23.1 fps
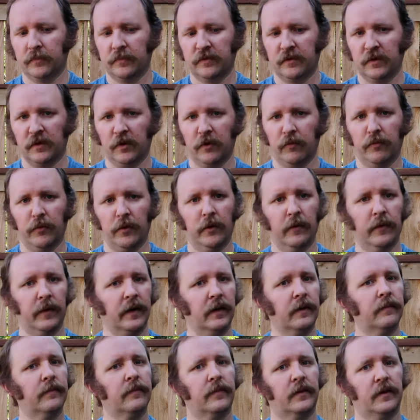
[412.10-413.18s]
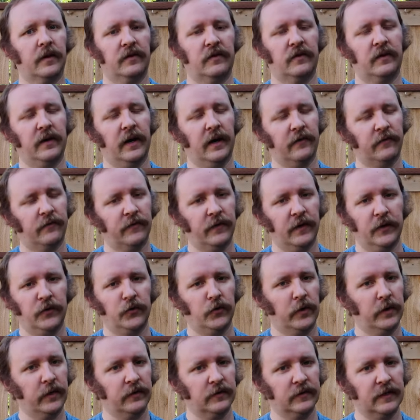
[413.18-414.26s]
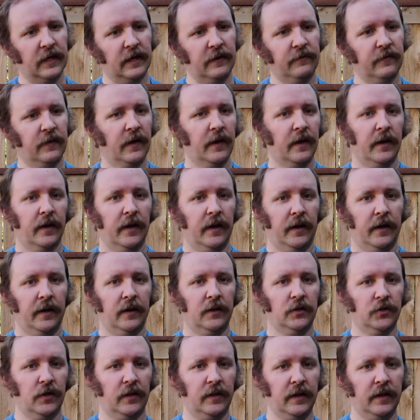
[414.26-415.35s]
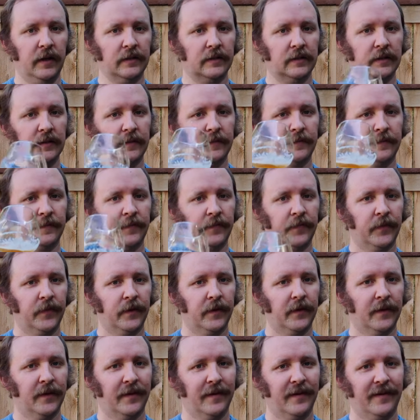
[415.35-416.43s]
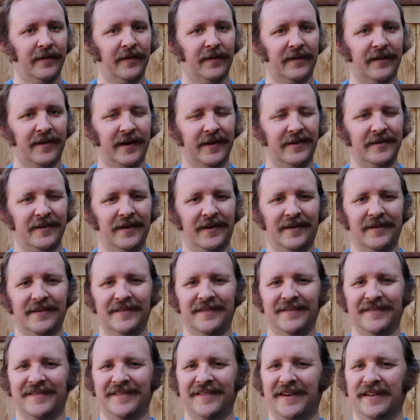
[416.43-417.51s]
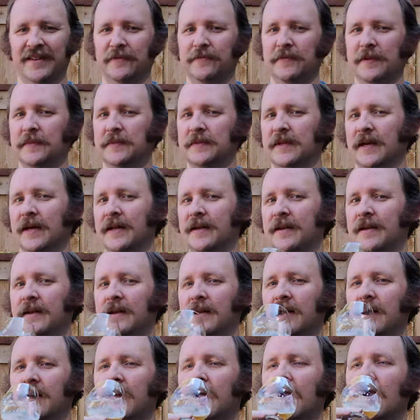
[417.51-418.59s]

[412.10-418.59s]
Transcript: It's a good brewery, good stuff. Enjoy their stuff and enjoy this. And I'll catch y'all on the flip side.